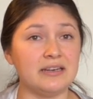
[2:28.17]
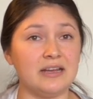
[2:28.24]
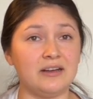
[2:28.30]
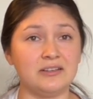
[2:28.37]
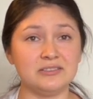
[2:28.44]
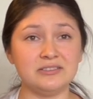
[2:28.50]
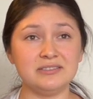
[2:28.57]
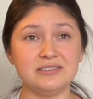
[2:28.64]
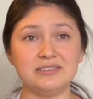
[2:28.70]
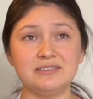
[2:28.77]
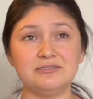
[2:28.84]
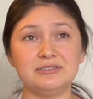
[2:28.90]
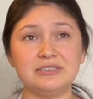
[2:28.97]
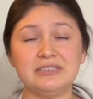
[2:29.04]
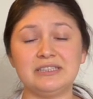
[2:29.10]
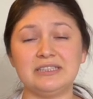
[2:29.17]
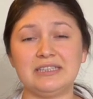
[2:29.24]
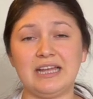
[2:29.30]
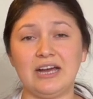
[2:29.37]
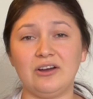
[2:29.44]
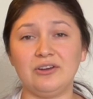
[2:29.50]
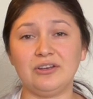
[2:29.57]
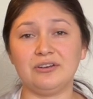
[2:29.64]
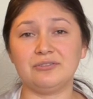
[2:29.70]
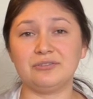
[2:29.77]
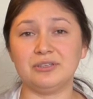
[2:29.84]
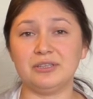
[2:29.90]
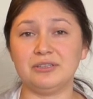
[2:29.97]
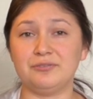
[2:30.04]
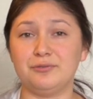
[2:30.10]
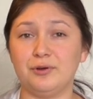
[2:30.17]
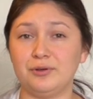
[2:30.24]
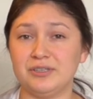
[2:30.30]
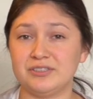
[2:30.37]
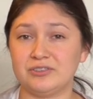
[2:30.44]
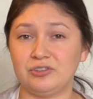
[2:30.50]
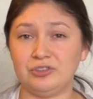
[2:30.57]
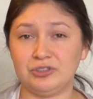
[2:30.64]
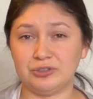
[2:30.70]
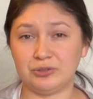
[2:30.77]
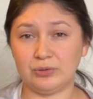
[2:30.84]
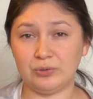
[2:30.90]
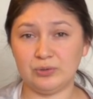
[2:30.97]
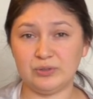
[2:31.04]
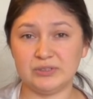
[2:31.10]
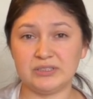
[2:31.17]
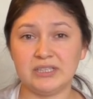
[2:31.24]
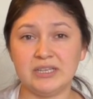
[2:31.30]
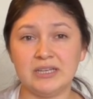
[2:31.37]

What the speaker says: also doesn't really allow you to really focus on your goals.